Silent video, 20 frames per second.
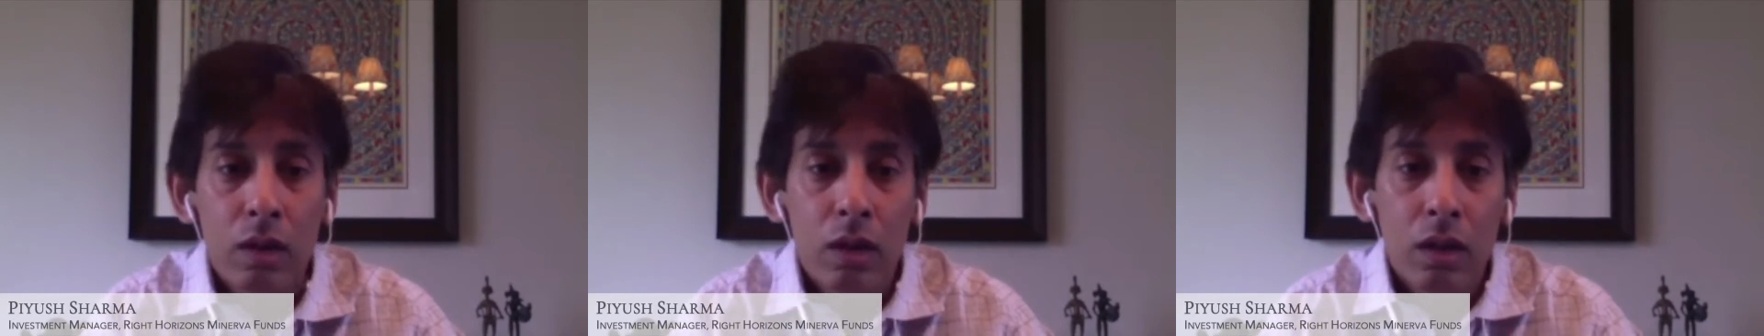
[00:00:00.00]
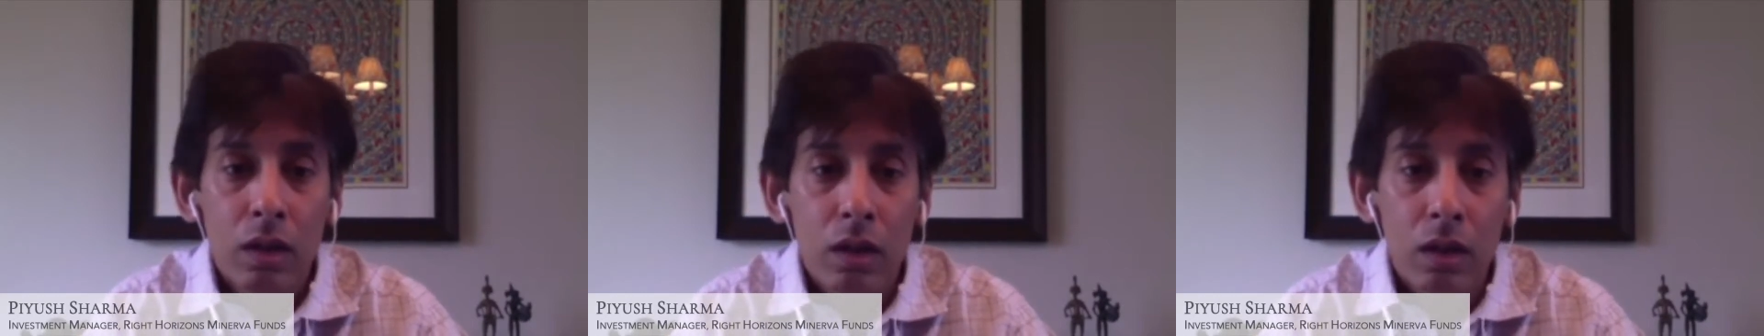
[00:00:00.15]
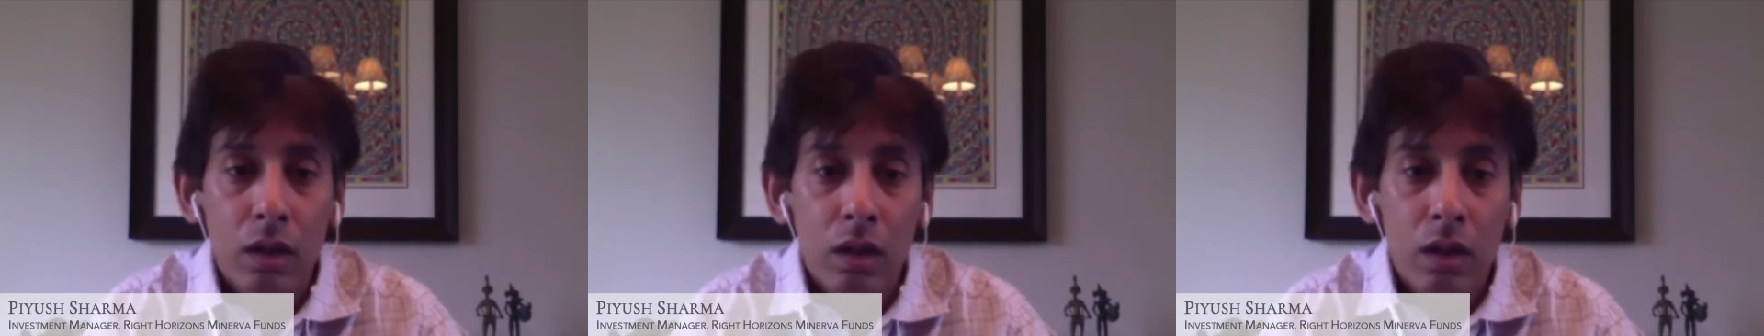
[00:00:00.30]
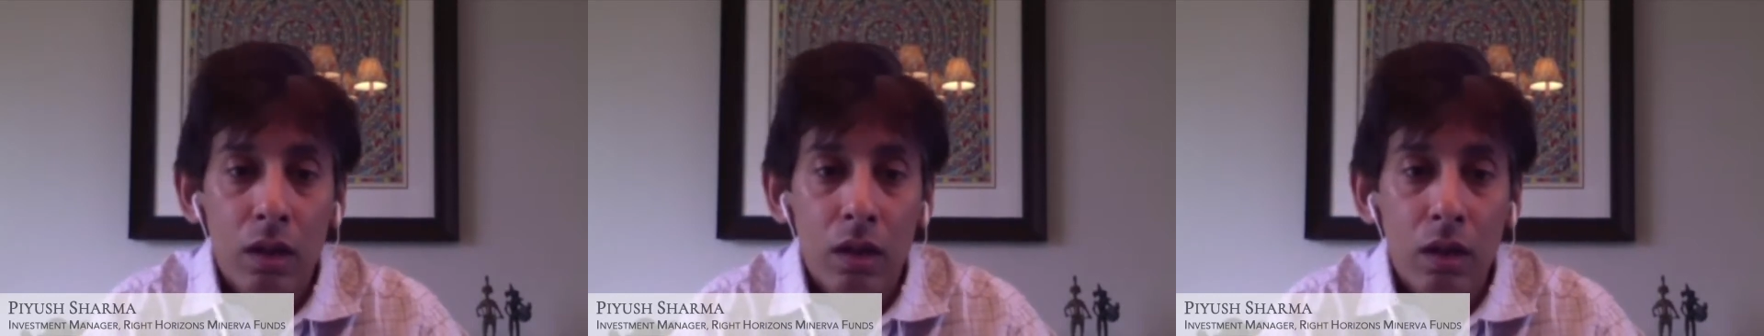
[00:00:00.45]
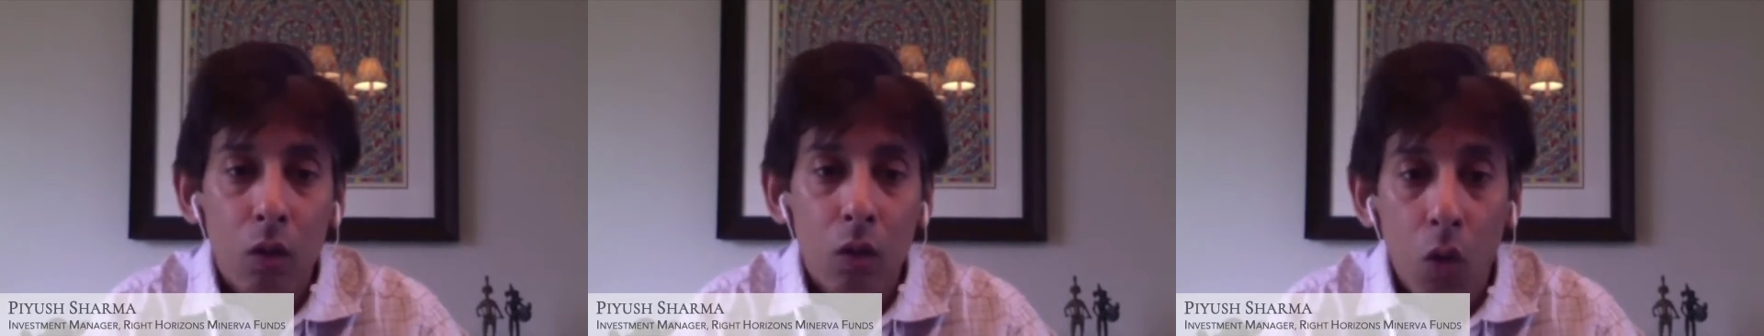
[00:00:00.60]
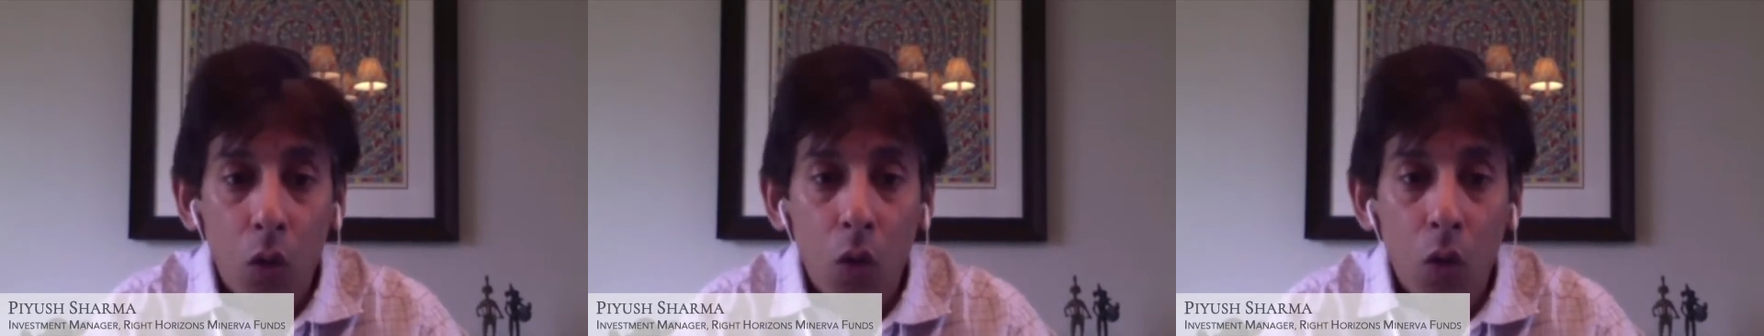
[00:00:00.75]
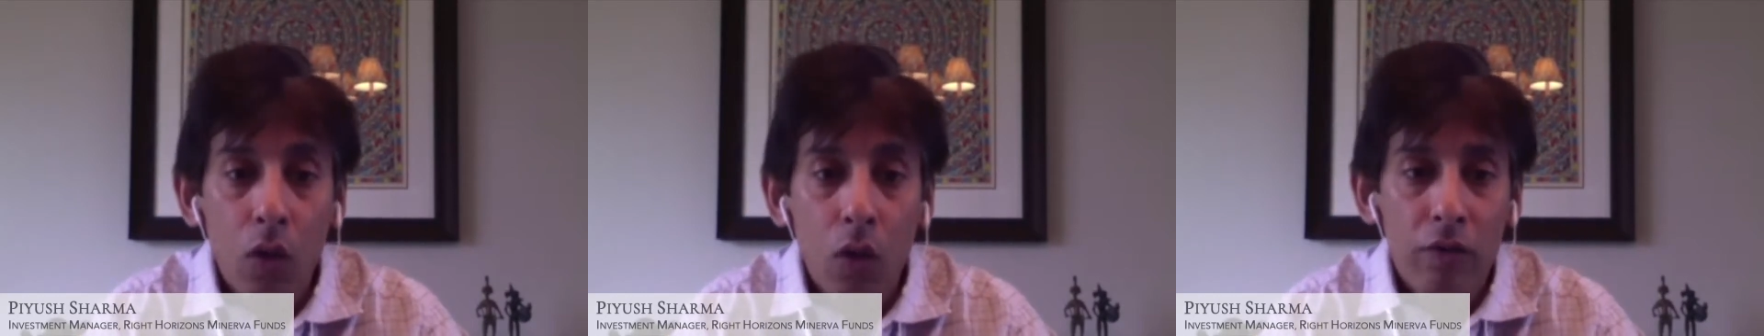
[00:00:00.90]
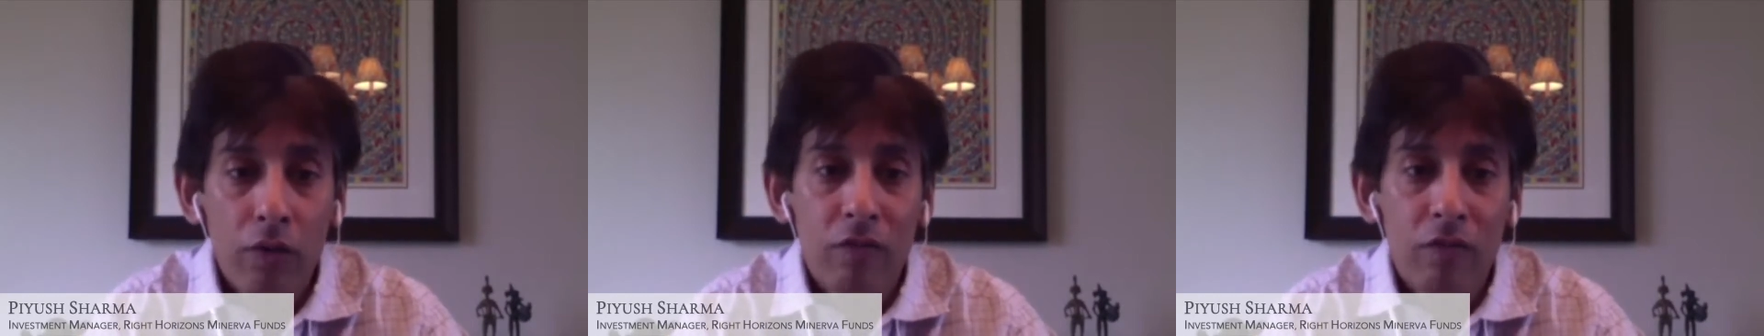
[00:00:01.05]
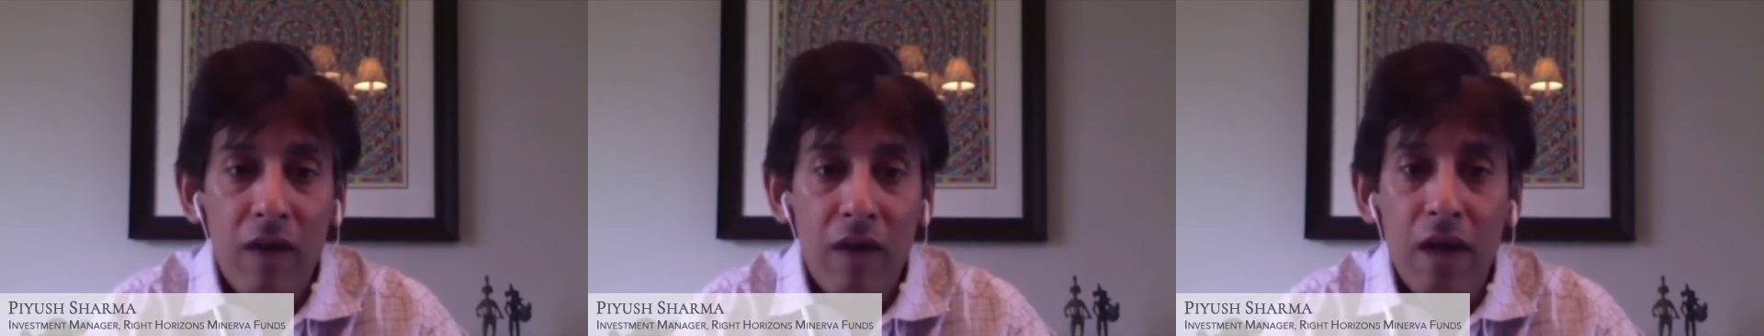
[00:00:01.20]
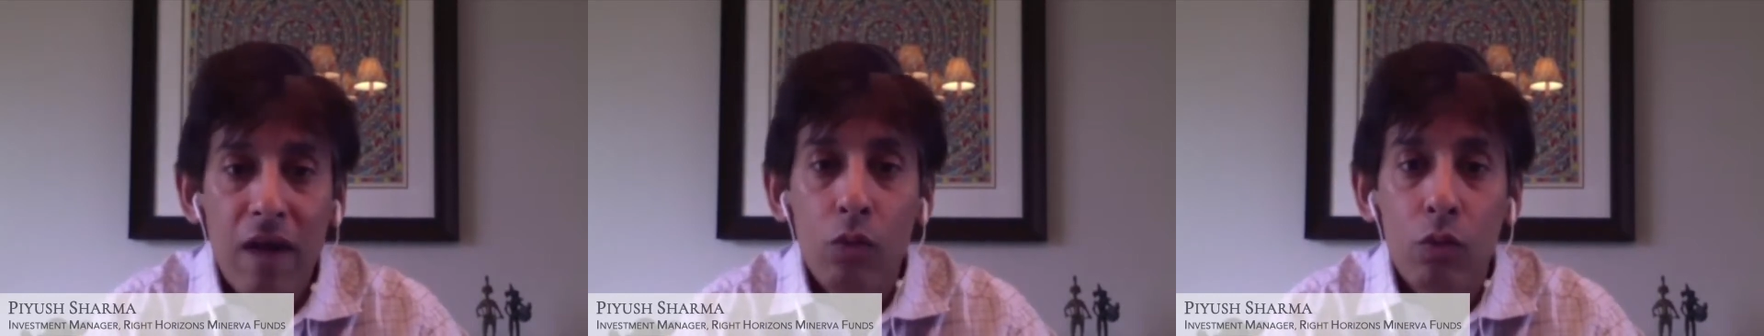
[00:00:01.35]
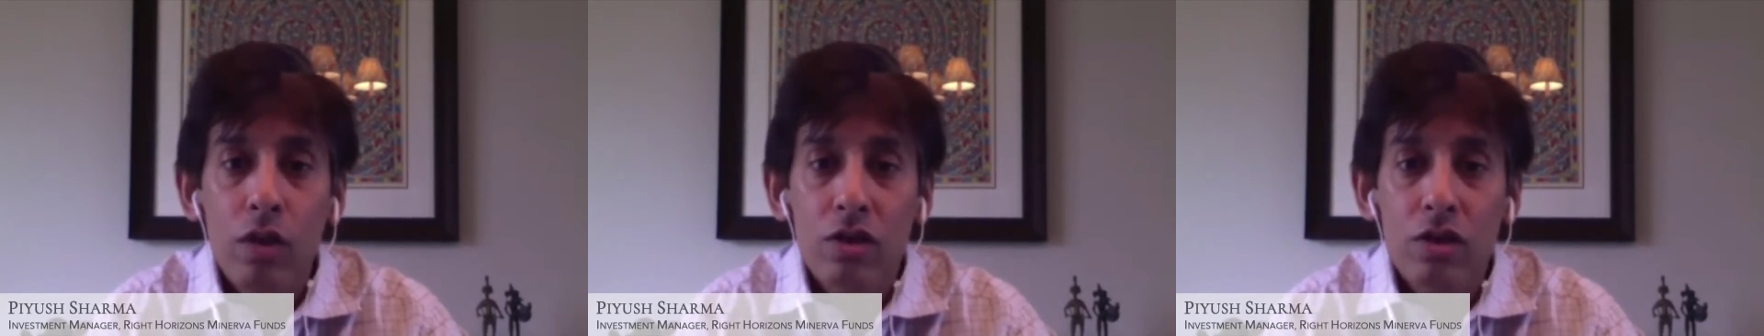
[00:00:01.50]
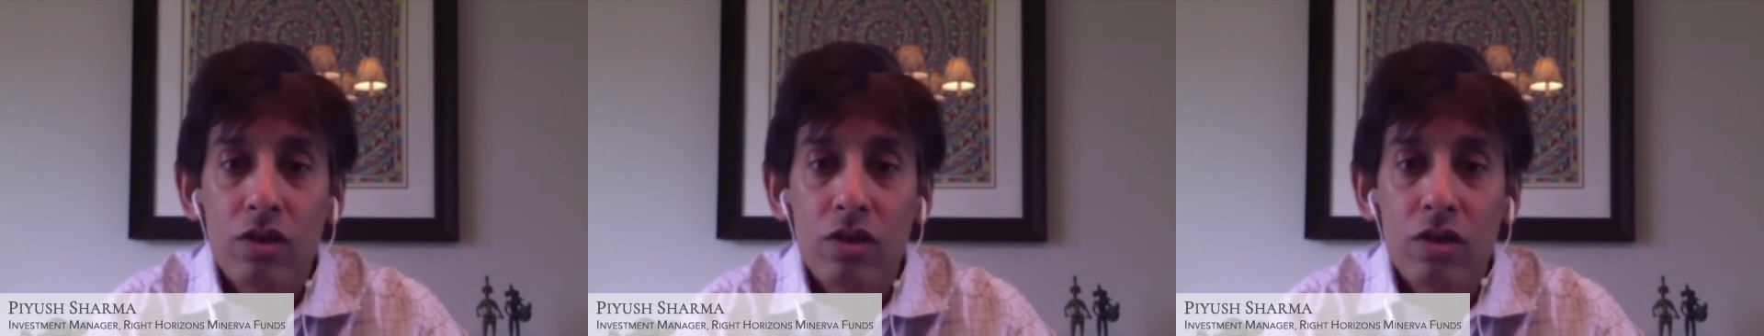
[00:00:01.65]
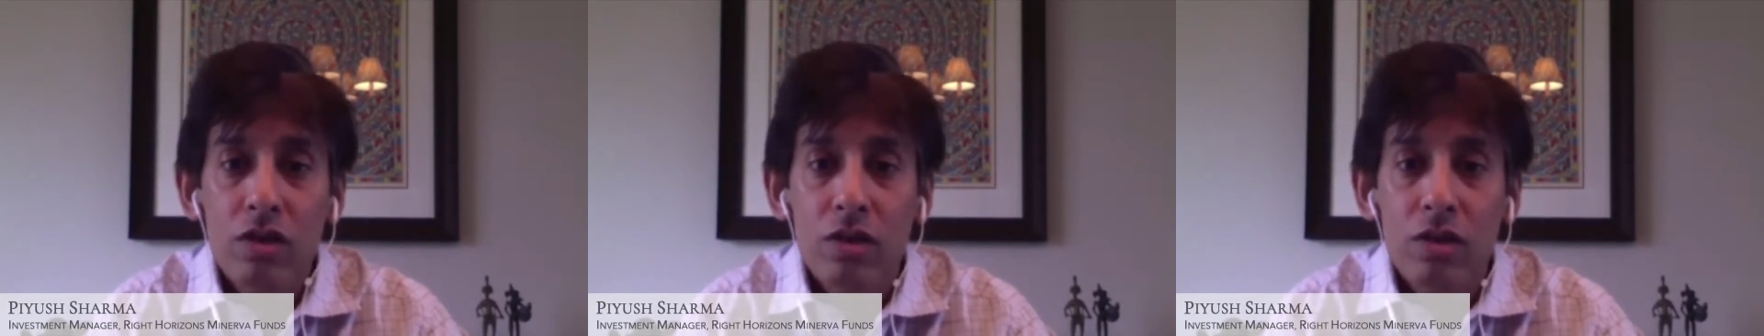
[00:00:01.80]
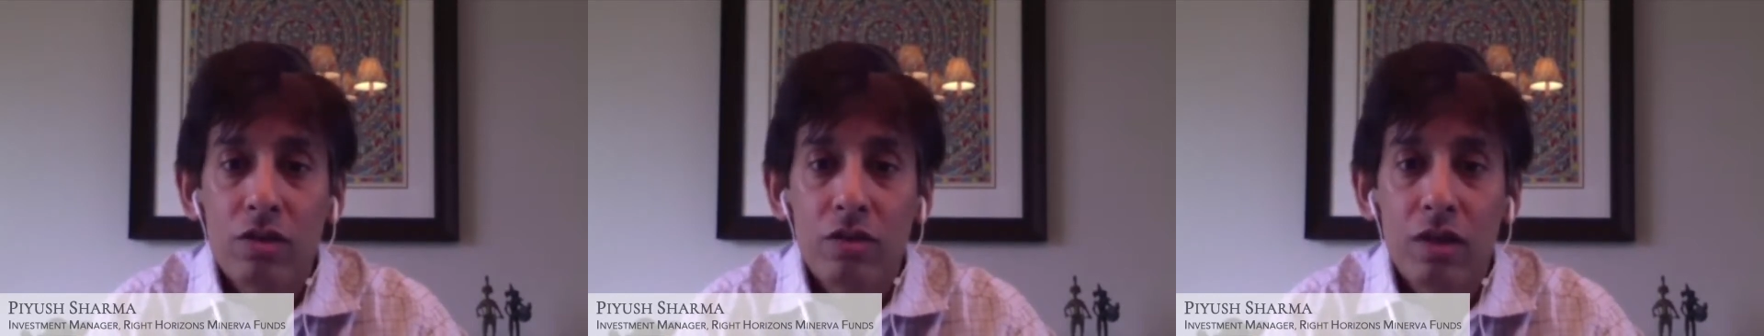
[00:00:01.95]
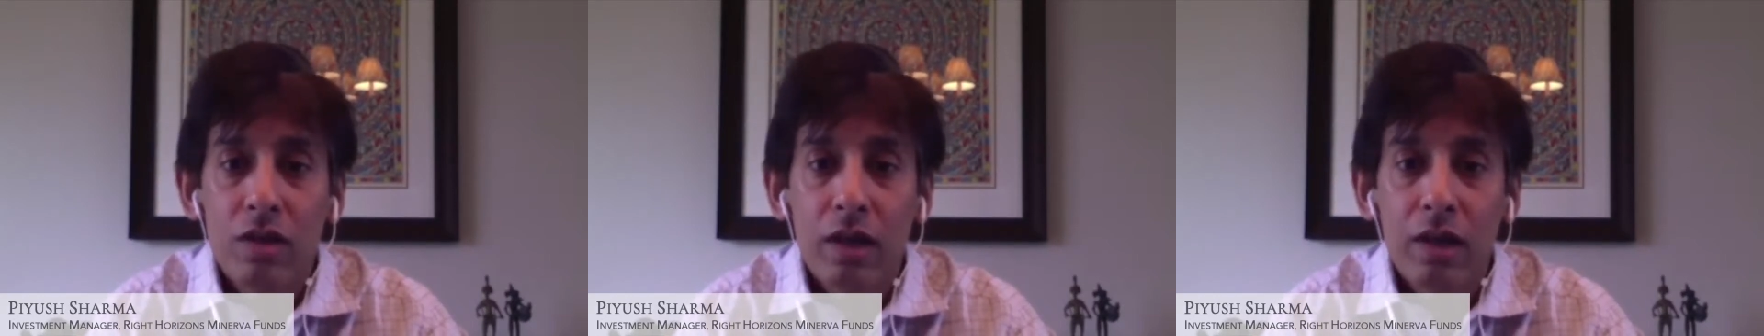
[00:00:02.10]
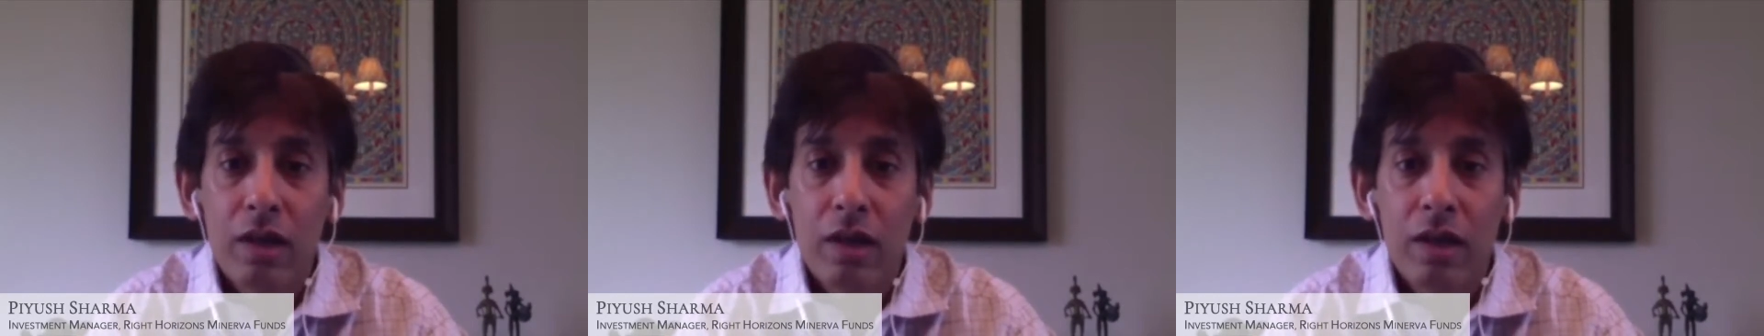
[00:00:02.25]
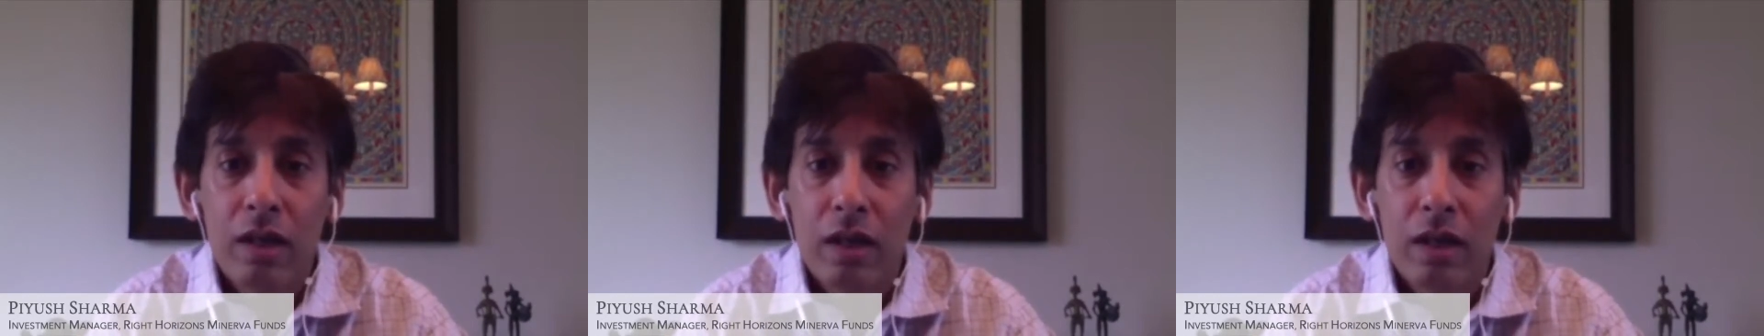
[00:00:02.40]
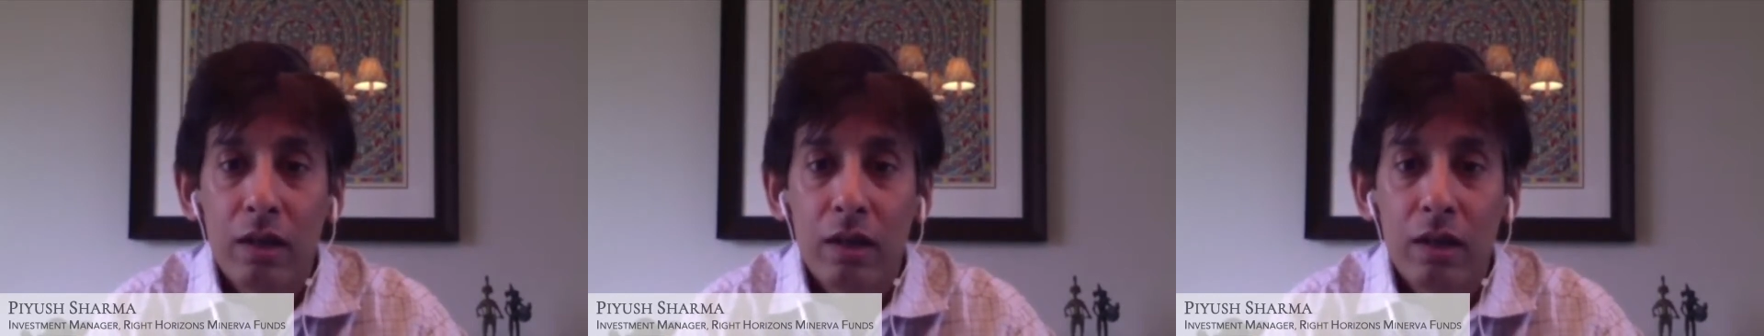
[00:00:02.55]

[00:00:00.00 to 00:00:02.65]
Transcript: or the valuation is running at